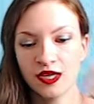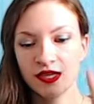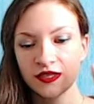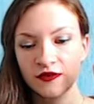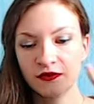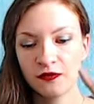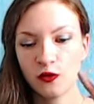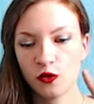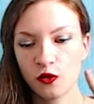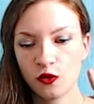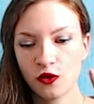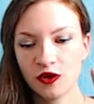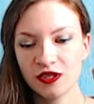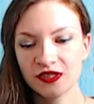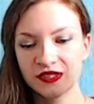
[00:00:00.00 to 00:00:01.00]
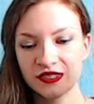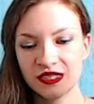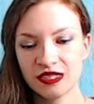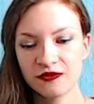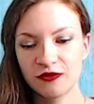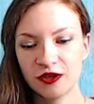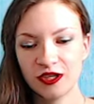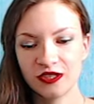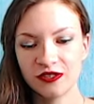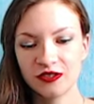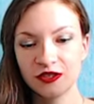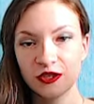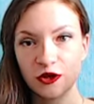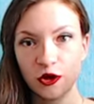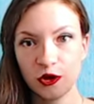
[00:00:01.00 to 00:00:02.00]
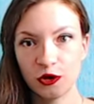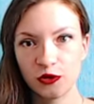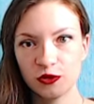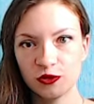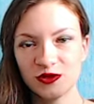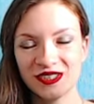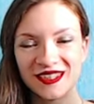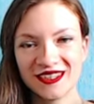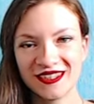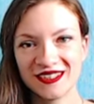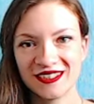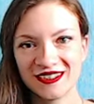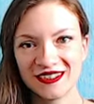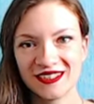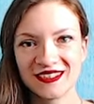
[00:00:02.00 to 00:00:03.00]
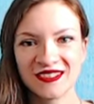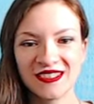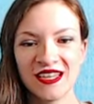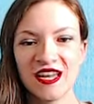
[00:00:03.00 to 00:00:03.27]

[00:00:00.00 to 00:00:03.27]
4 different O letters,